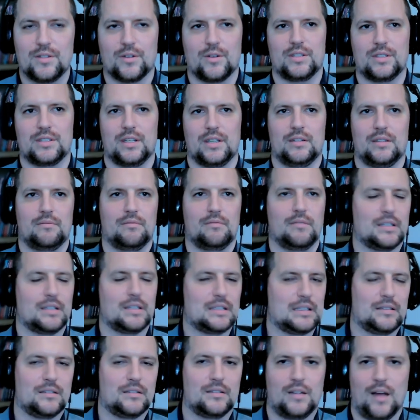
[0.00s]
or is it is
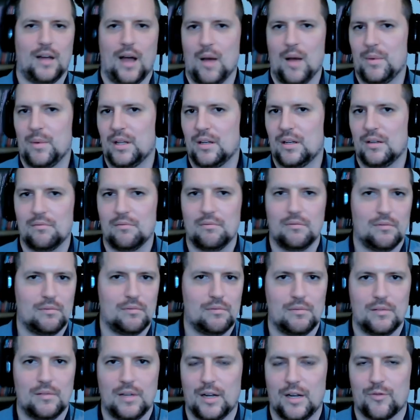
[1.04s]
it common
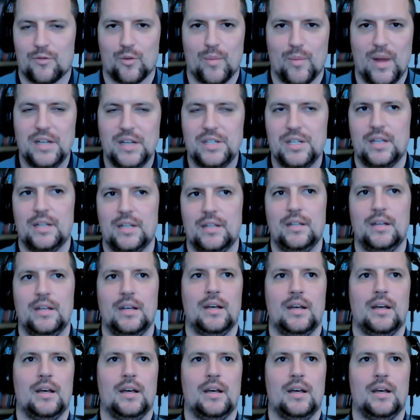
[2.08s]
information?